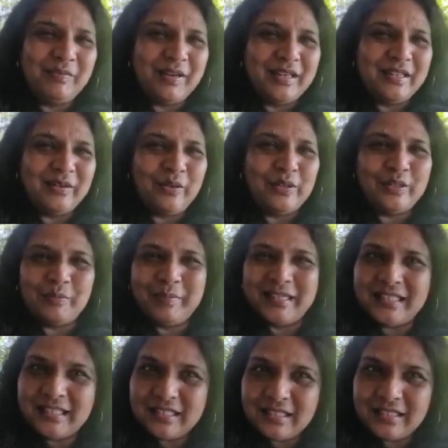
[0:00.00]
but also my
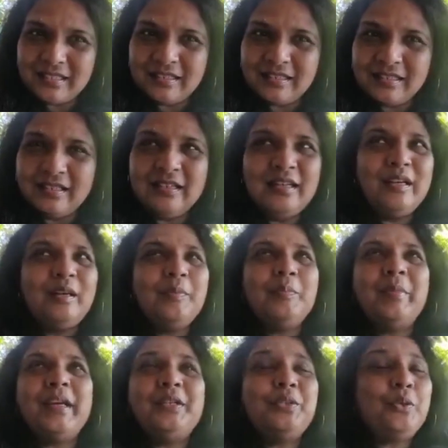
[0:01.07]
sister,
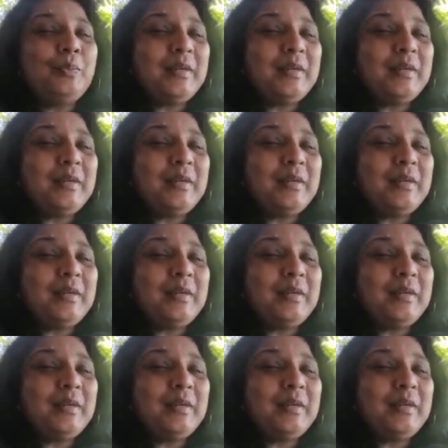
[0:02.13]
my two